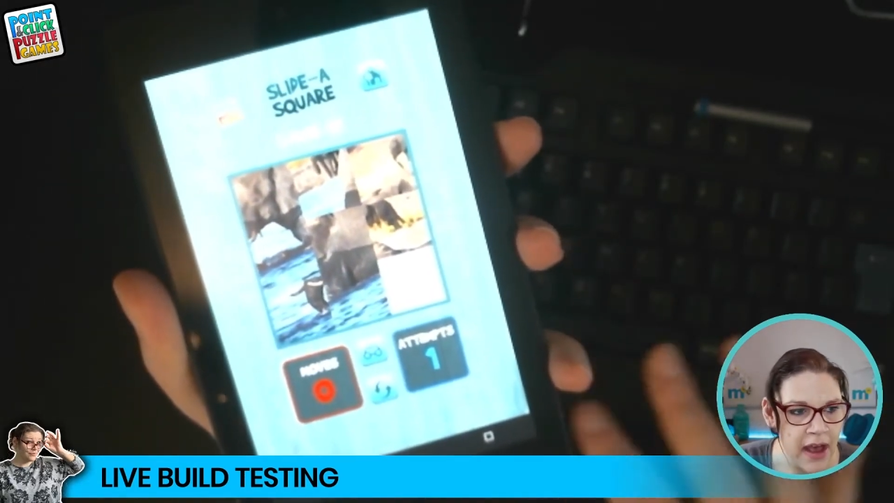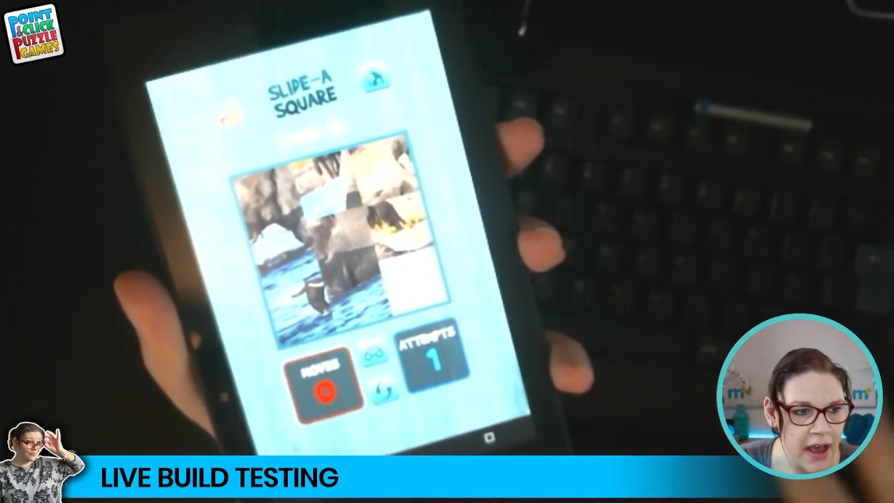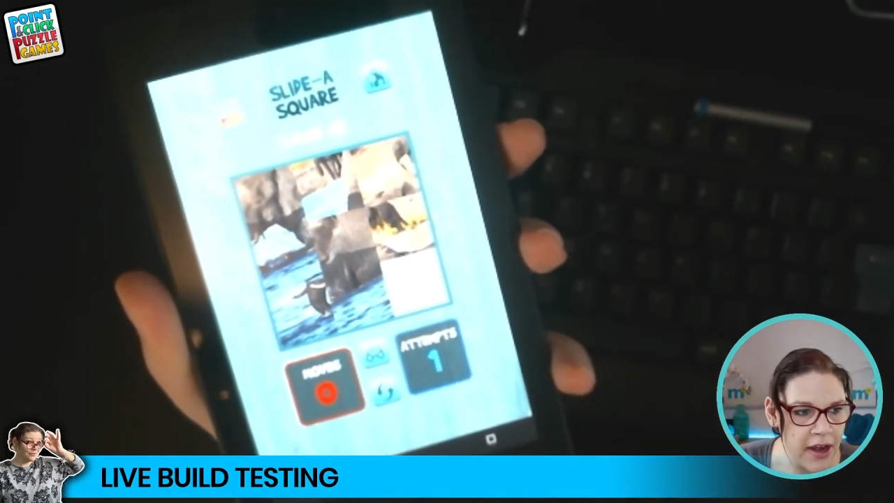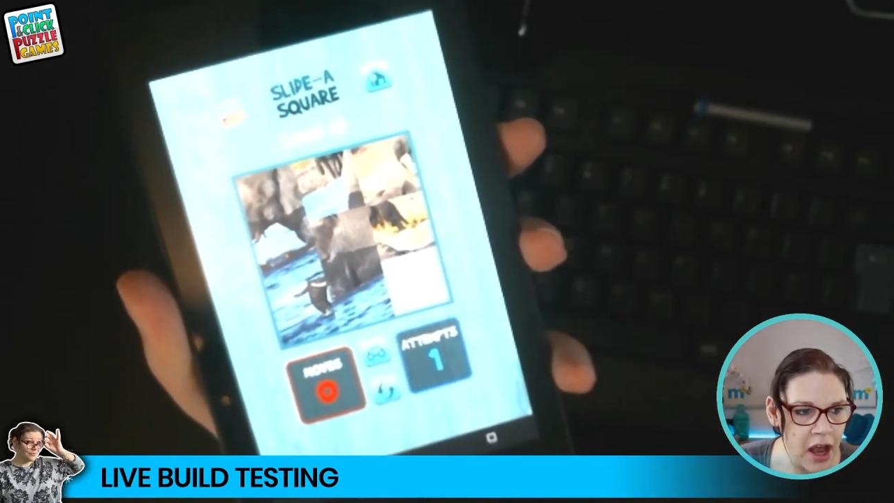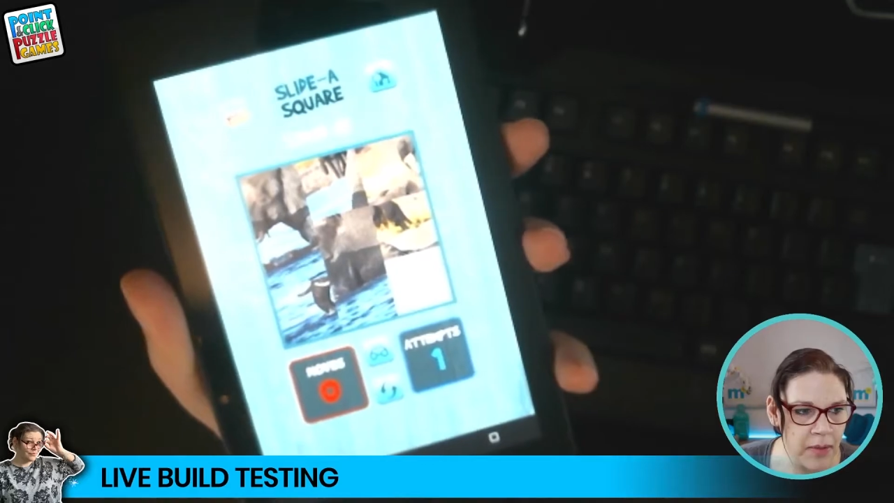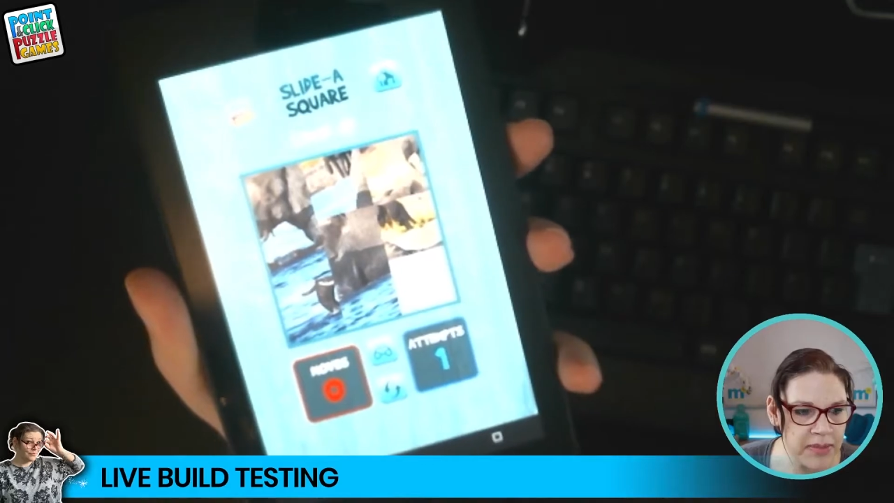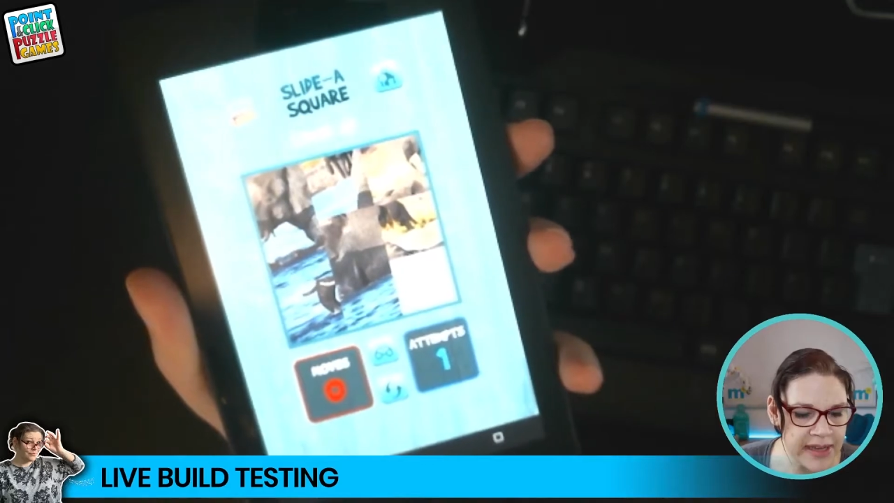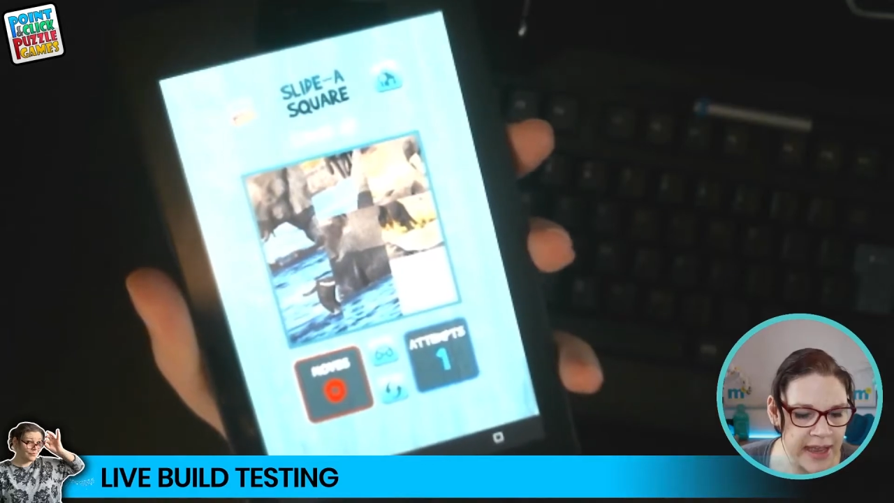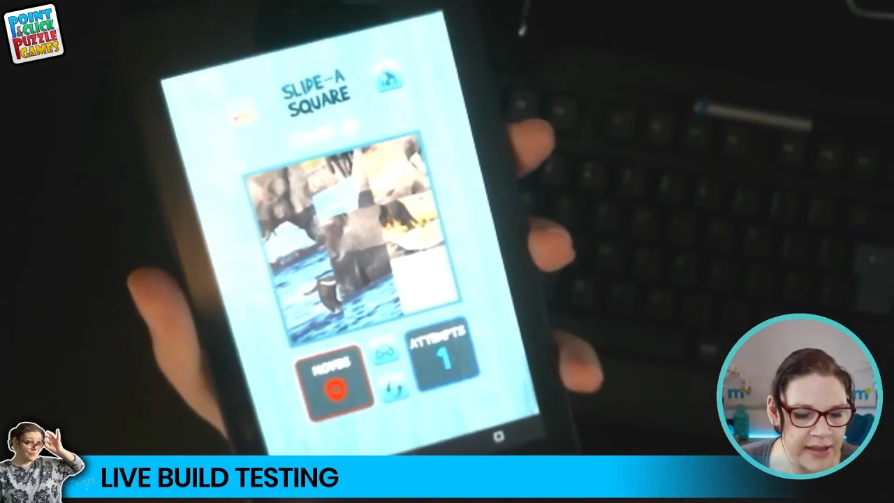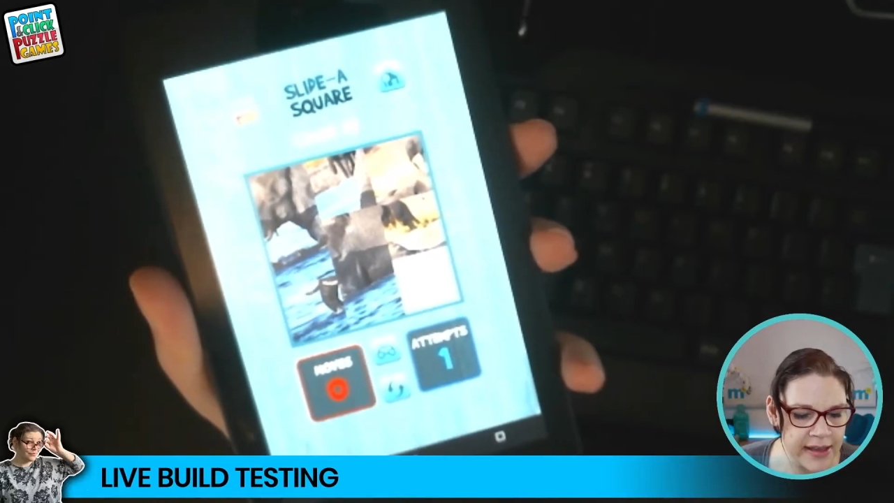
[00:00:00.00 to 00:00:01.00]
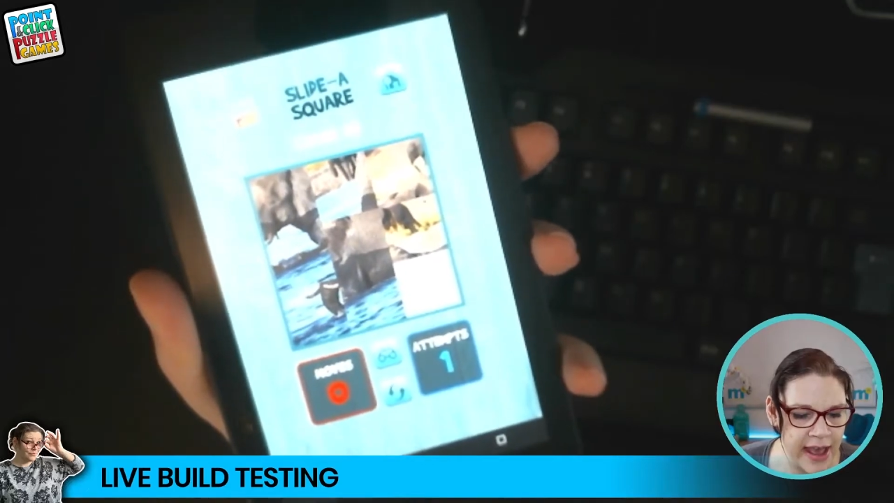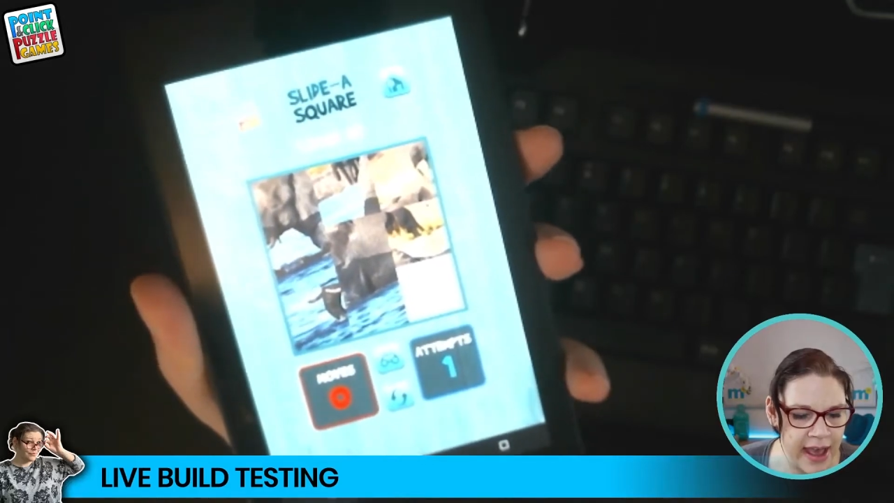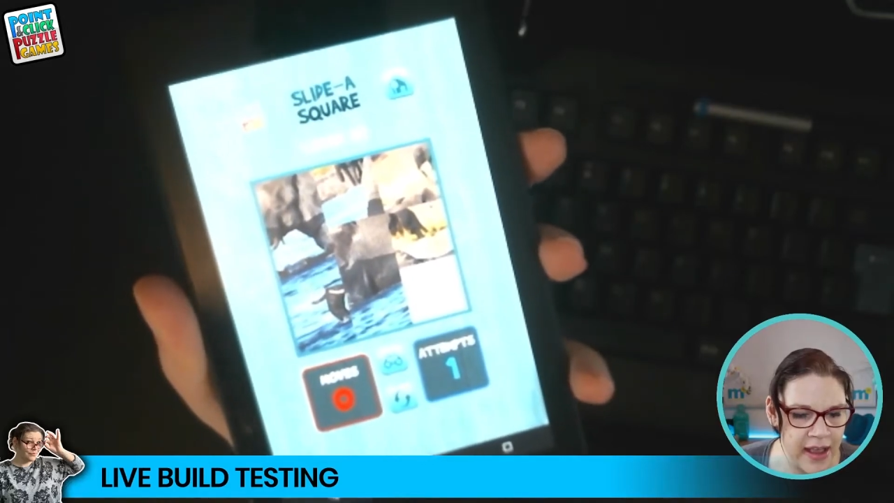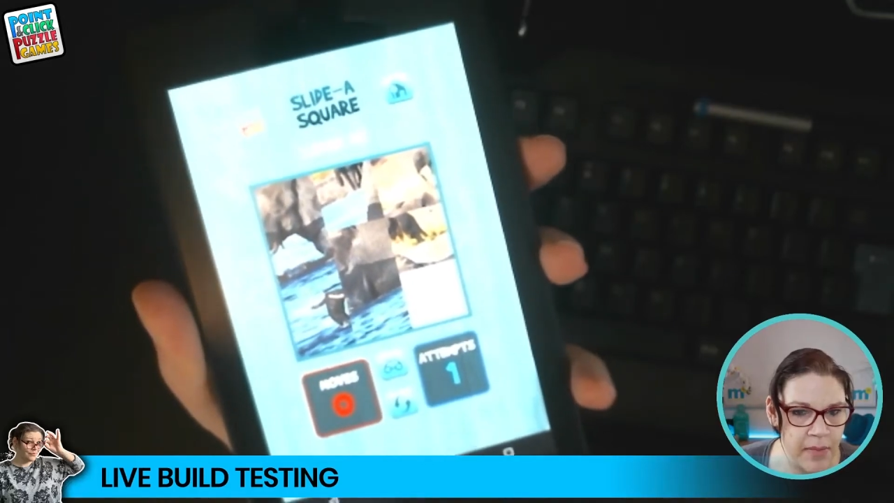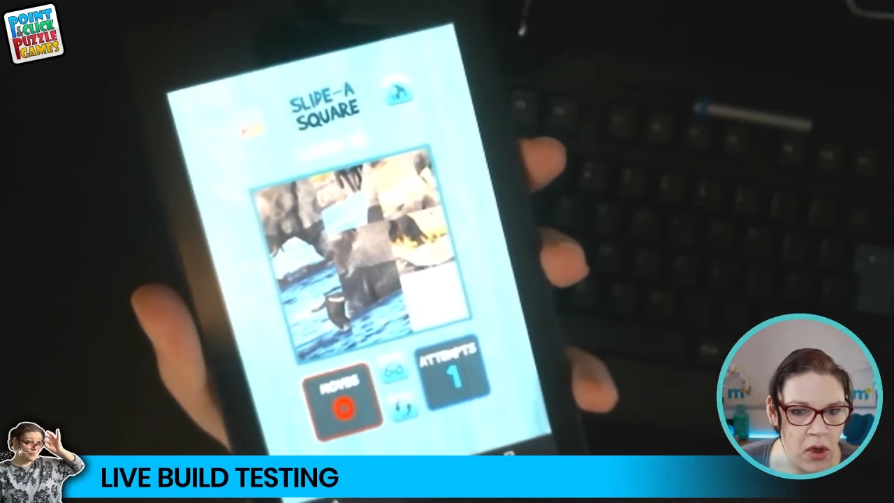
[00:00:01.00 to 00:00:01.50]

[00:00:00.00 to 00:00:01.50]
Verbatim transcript: and update the game